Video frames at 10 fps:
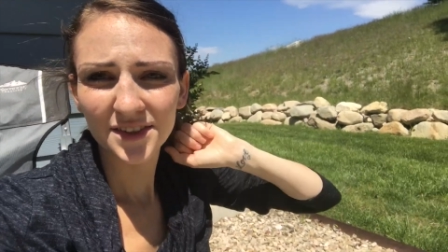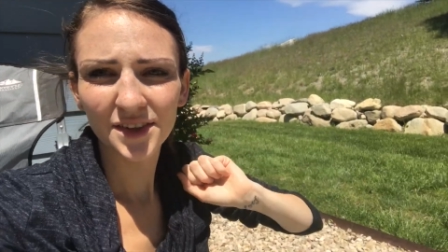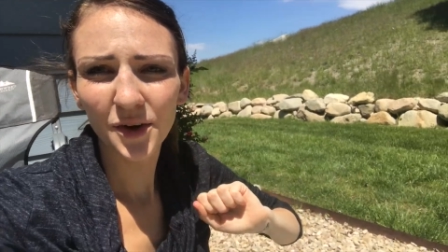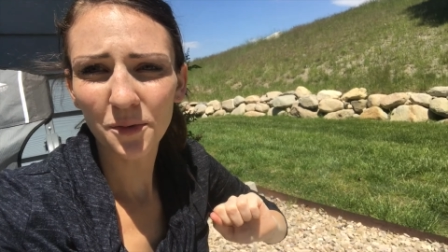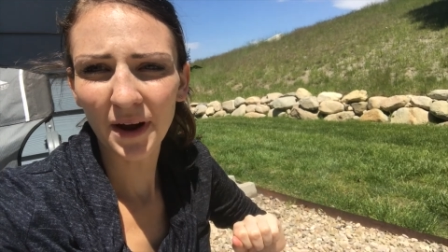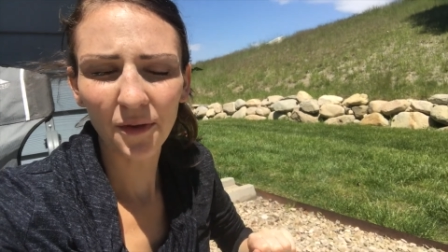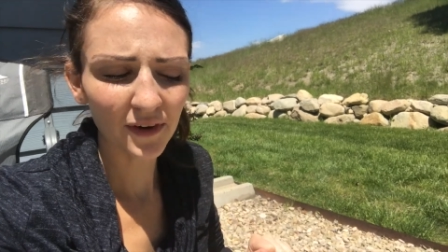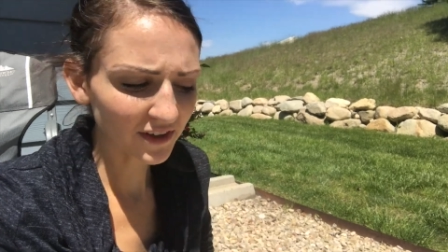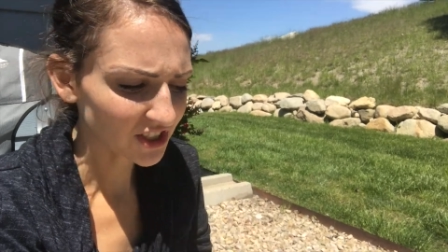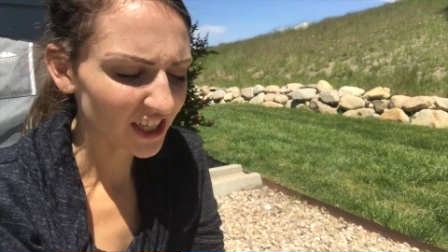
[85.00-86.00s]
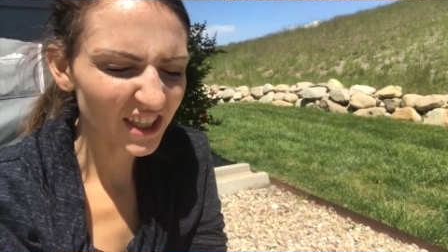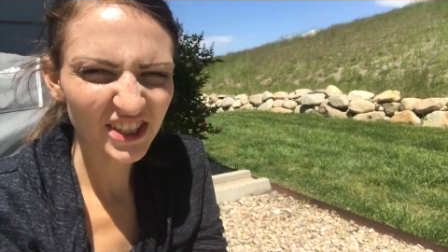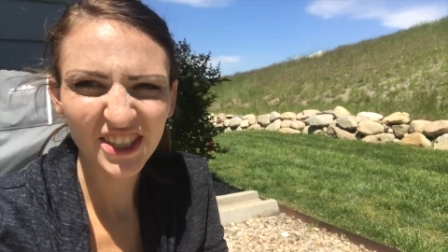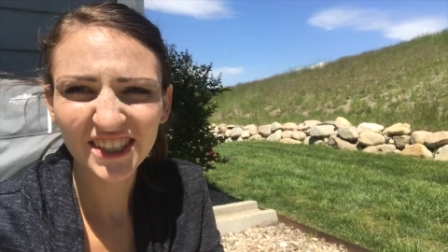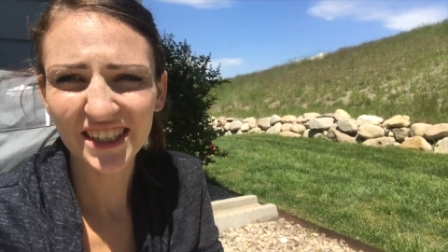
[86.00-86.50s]
So my oil
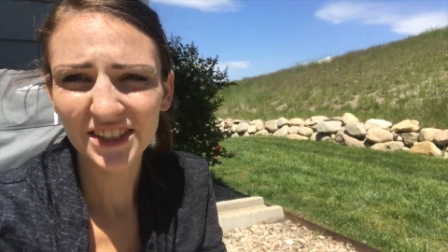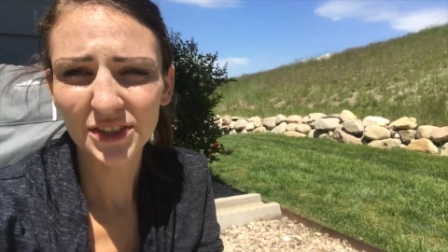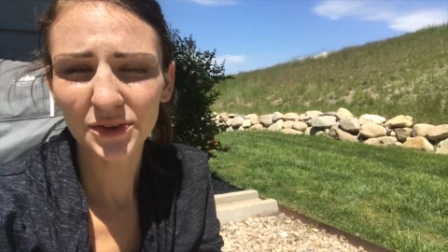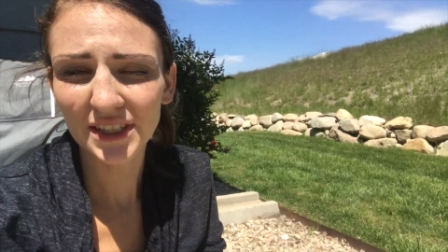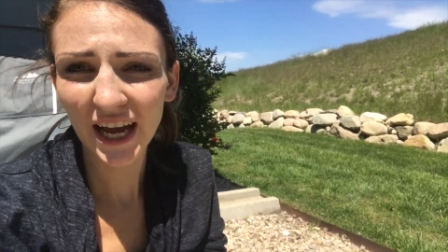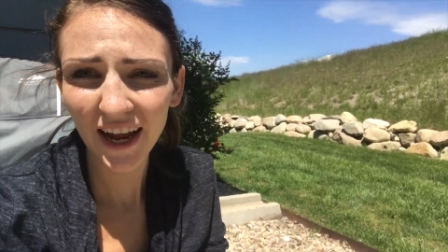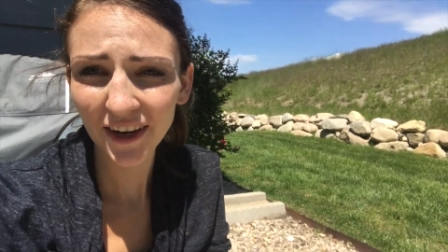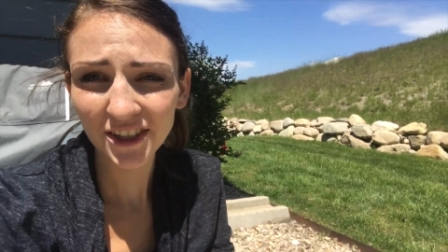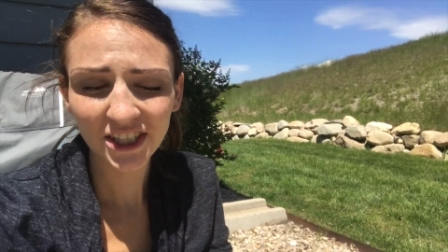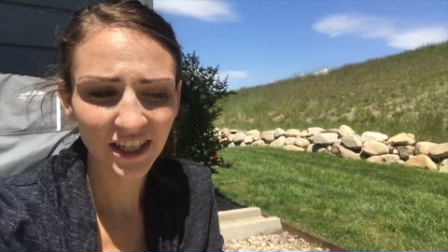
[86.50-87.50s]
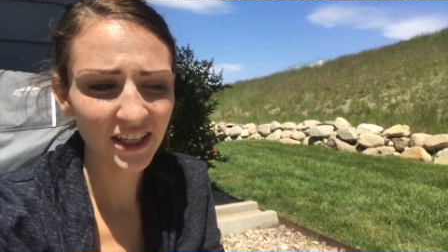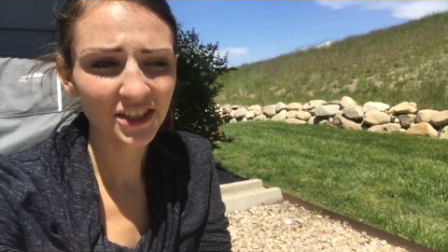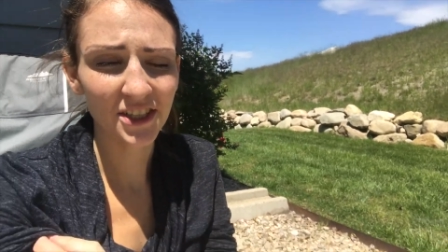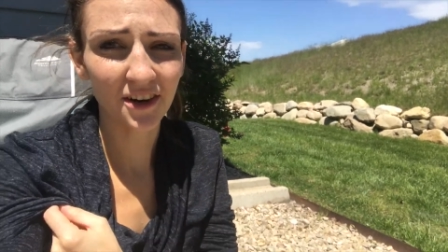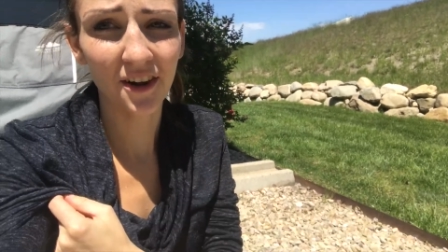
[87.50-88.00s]
change turned into a tire
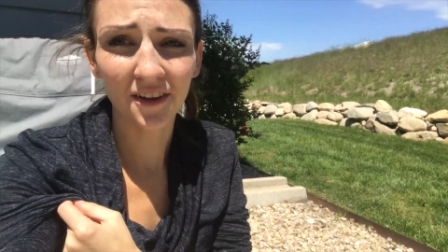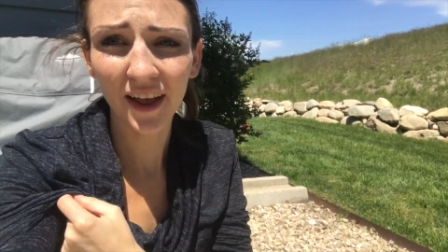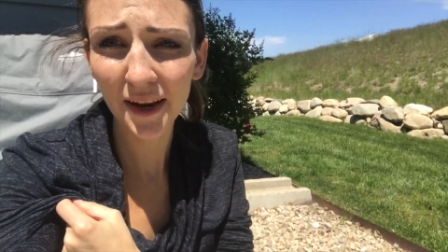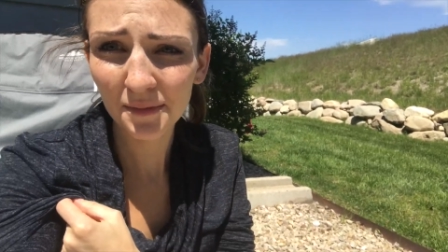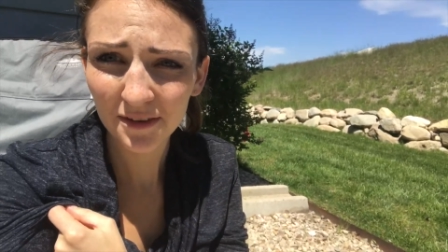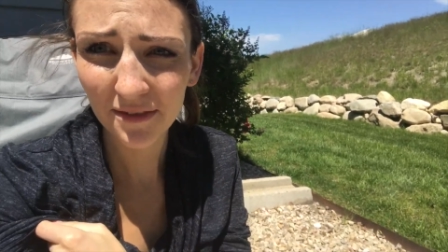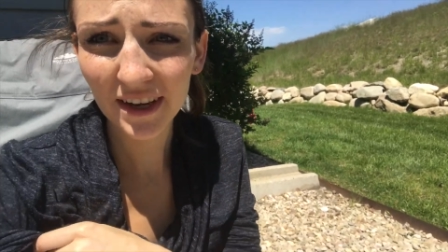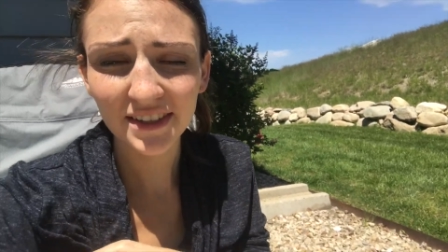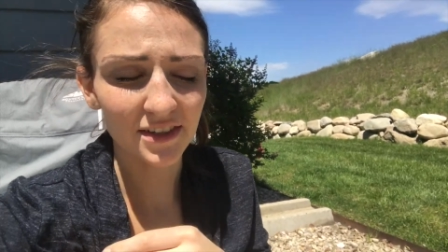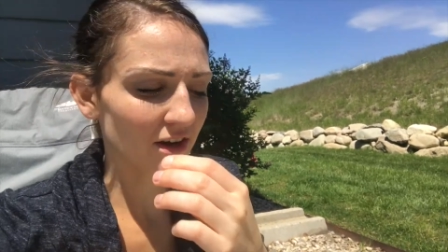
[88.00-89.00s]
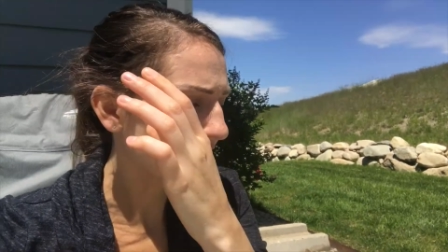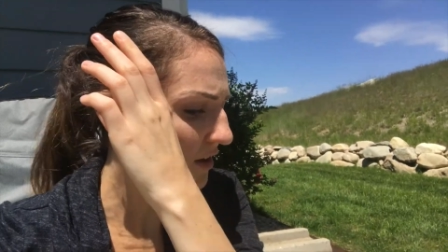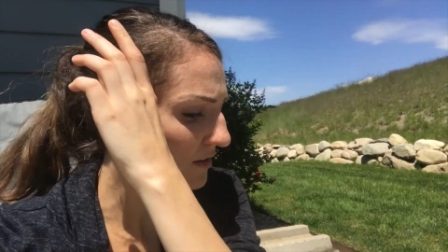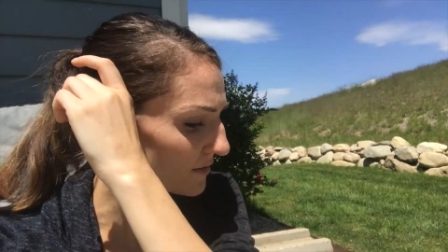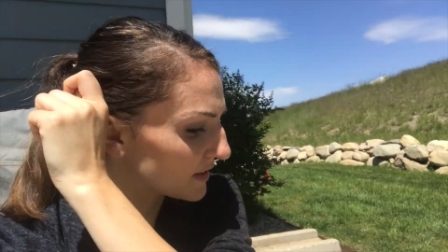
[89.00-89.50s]
change and an alignment fix and
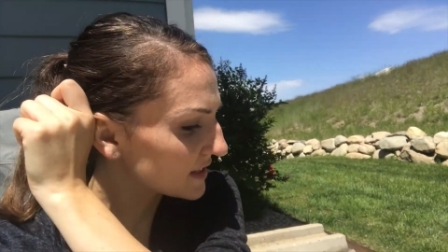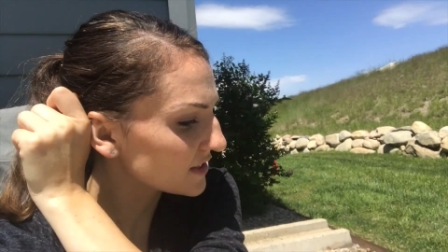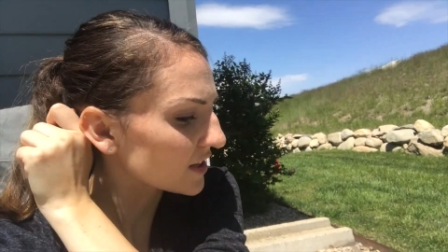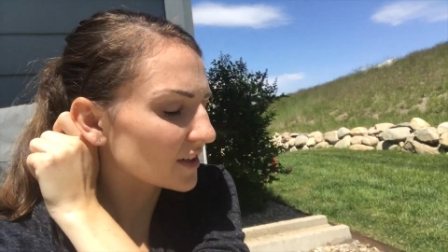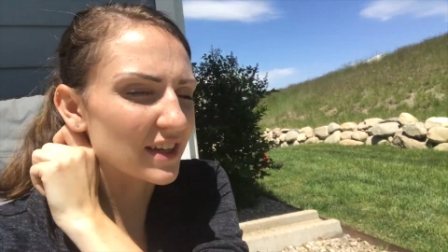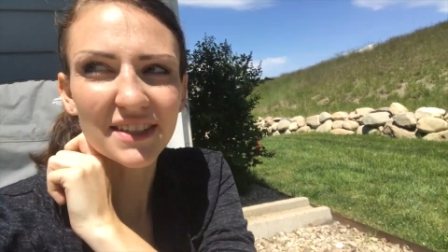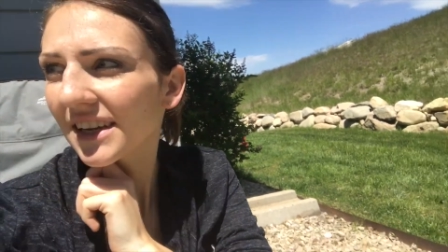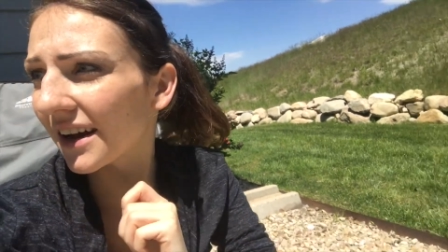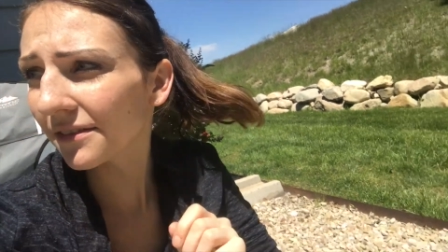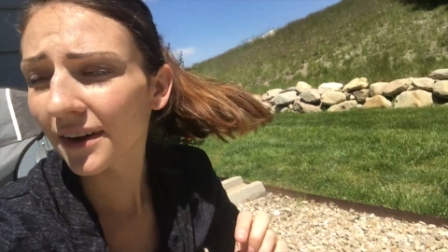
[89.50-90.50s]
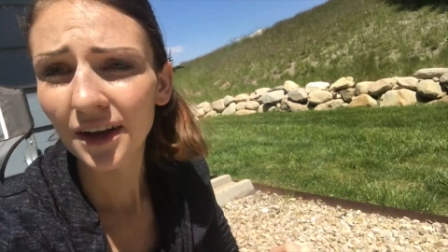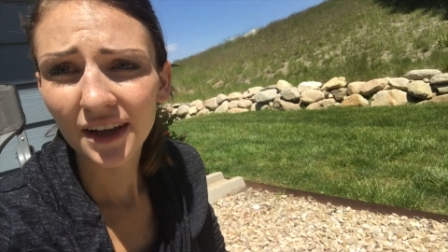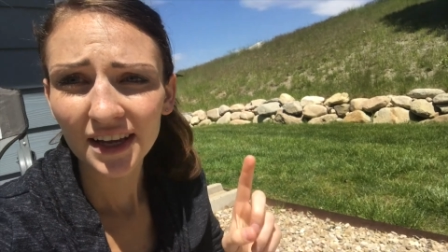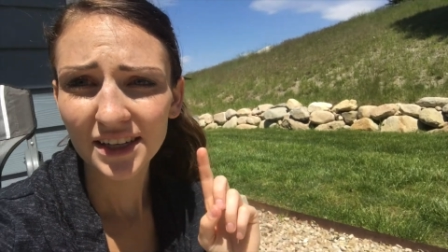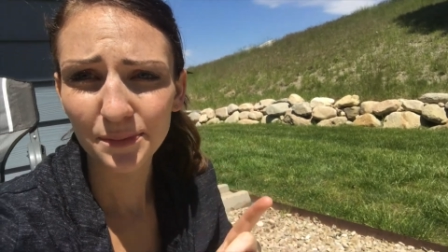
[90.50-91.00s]
all of this gnarly stuff.
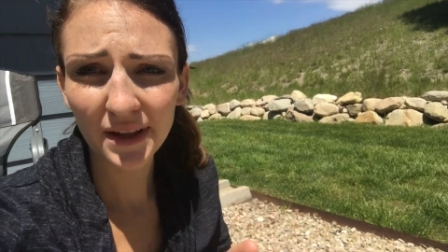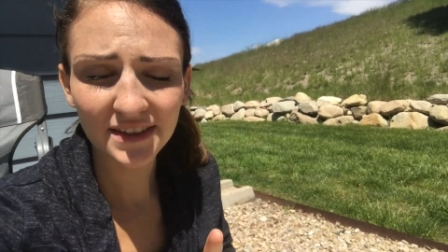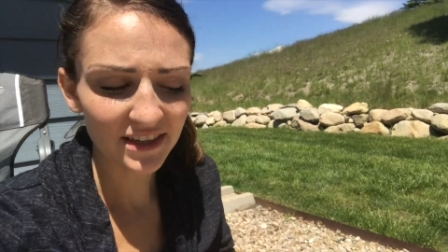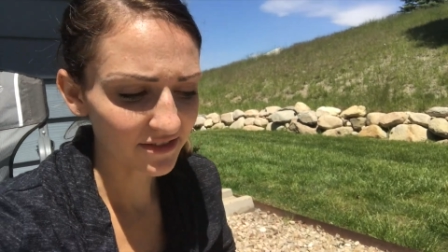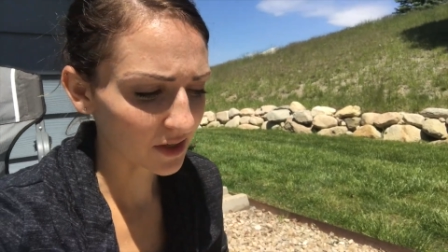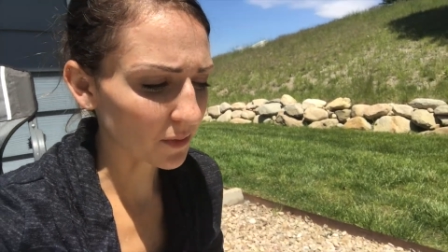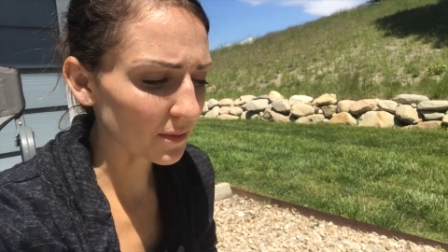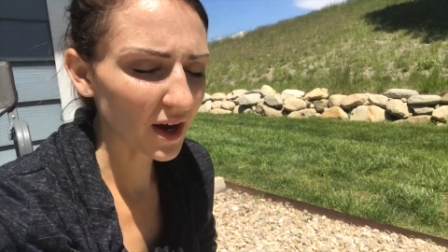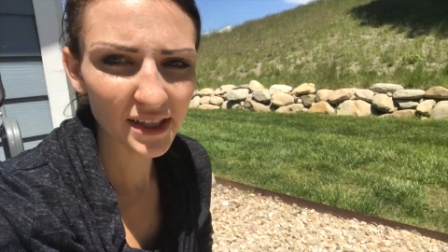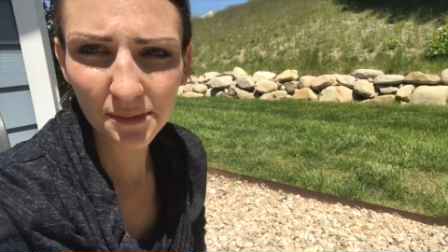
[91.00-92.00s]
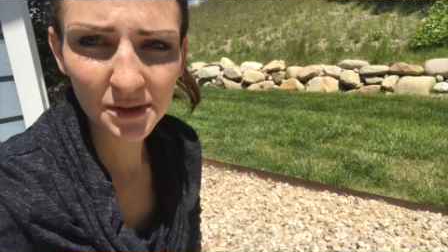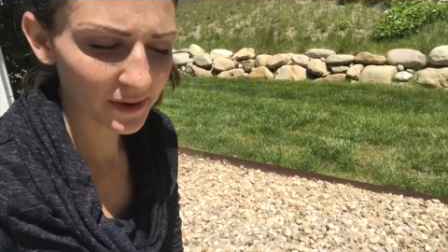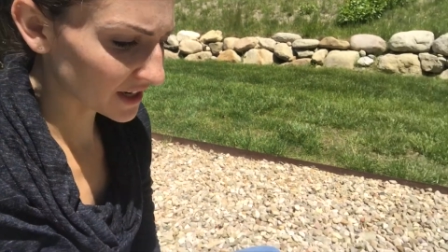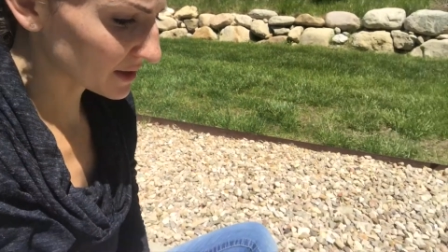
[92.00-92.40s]
Expensive. So we walked up to my